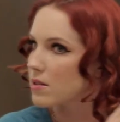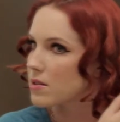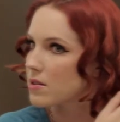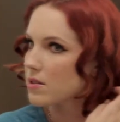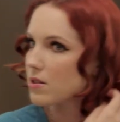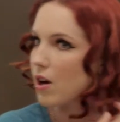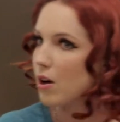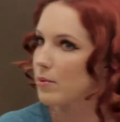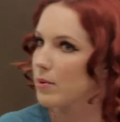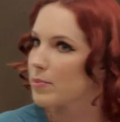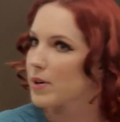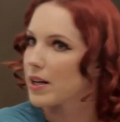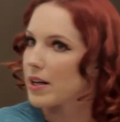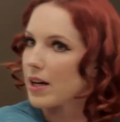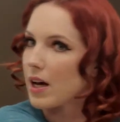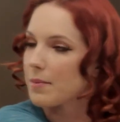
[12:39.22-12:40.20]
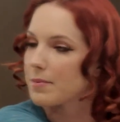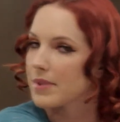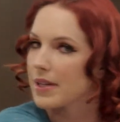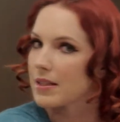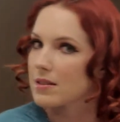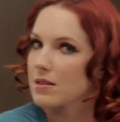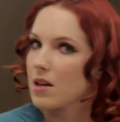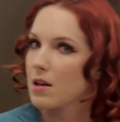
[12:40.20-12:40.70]
So I'll be putting
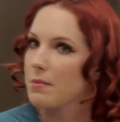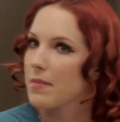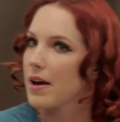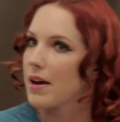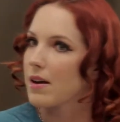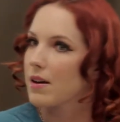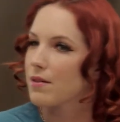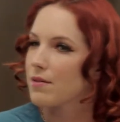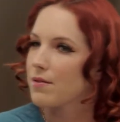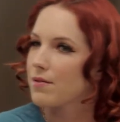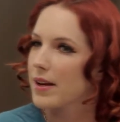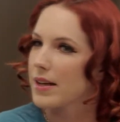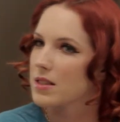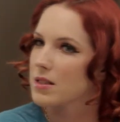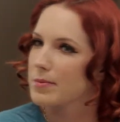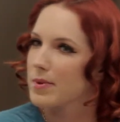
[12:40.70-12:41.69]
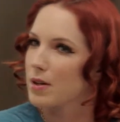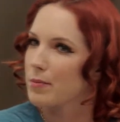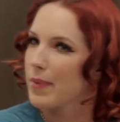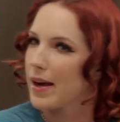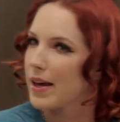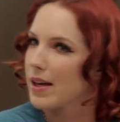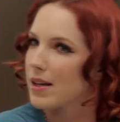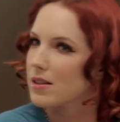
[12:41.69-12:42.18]
updates on my Facebook
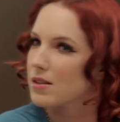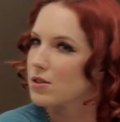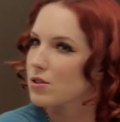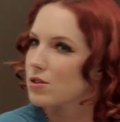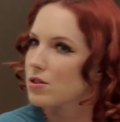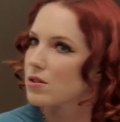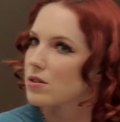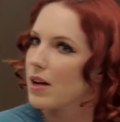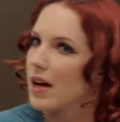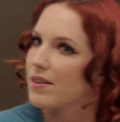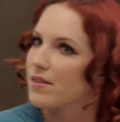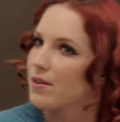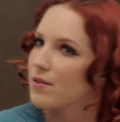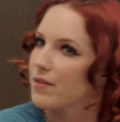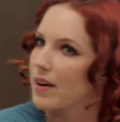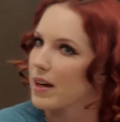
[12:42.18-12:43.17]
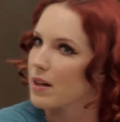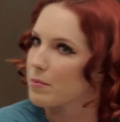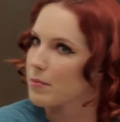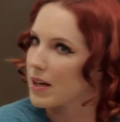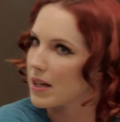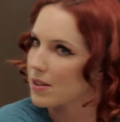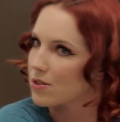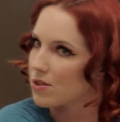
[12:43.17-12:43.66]
page. I have a fan
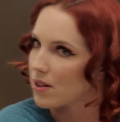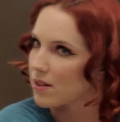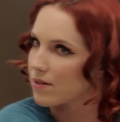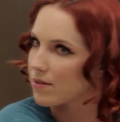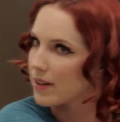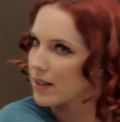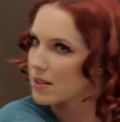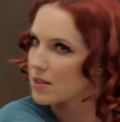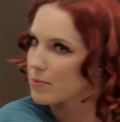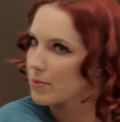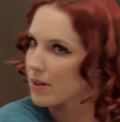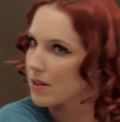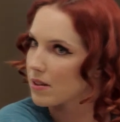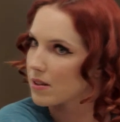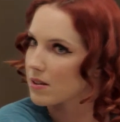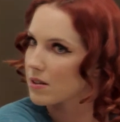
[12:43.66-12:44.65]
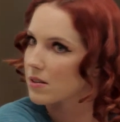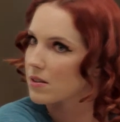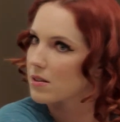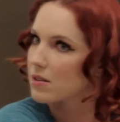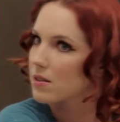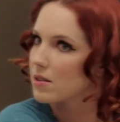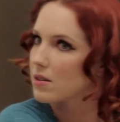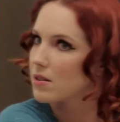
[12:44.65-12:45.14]
page on Facebook.
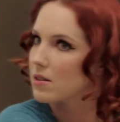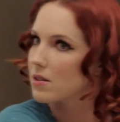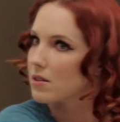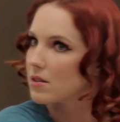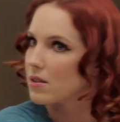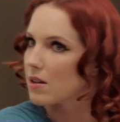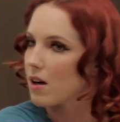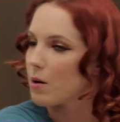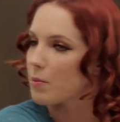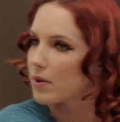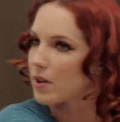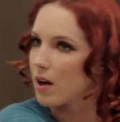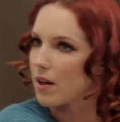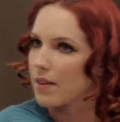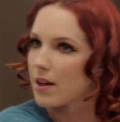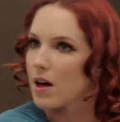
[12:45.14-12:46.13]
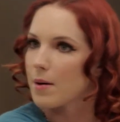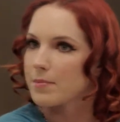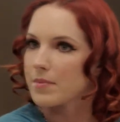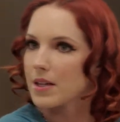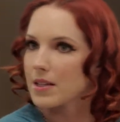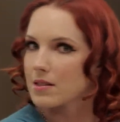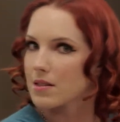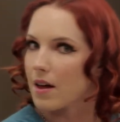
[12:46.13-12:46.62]
I'll put all the
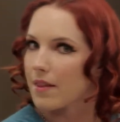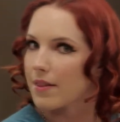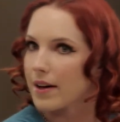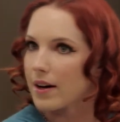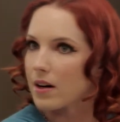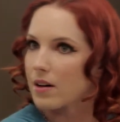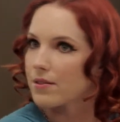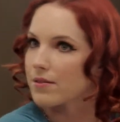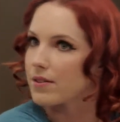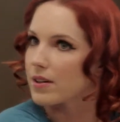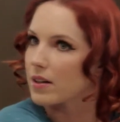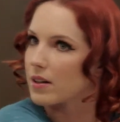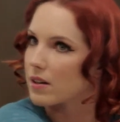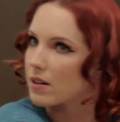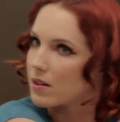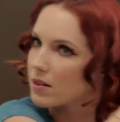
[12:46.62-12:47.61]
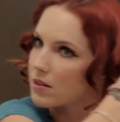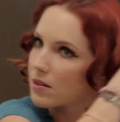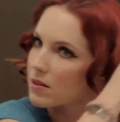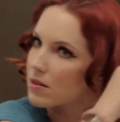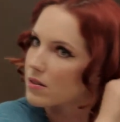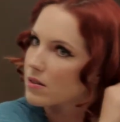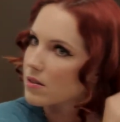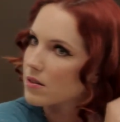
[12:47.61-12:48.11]
updates on there for
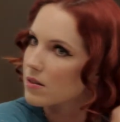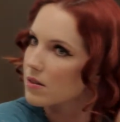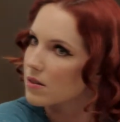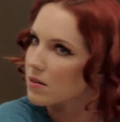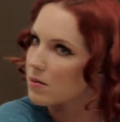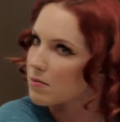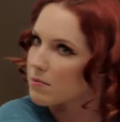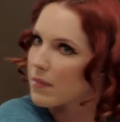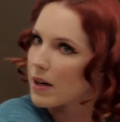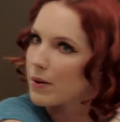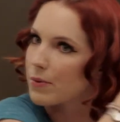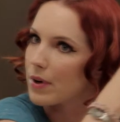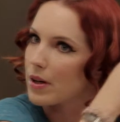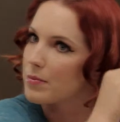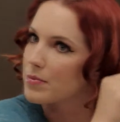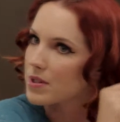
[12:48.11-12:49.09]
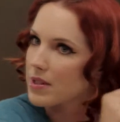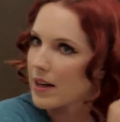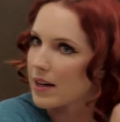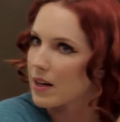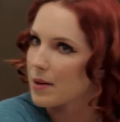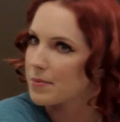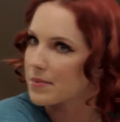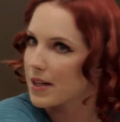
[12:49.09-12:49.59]
my website
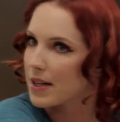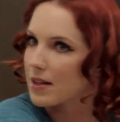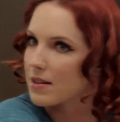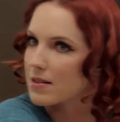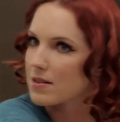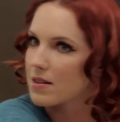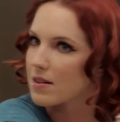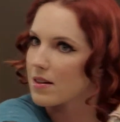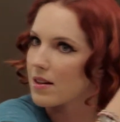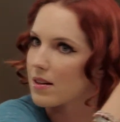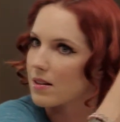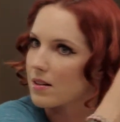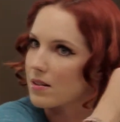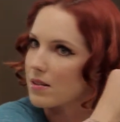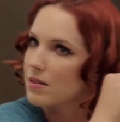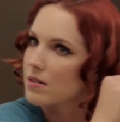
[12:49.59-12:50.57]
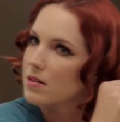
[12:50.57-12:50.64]
updates and then